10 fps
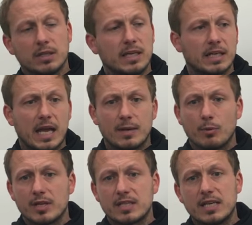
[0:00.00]
in a game
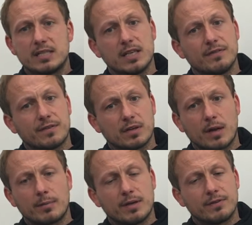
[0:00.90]
where it's easy, if a,
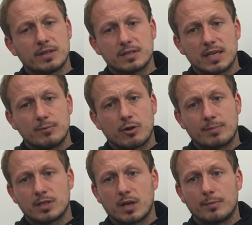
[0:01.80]
if a team
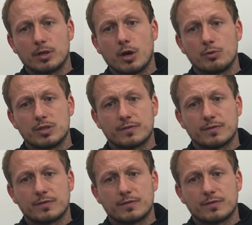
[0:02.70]
grabs a couple of goals,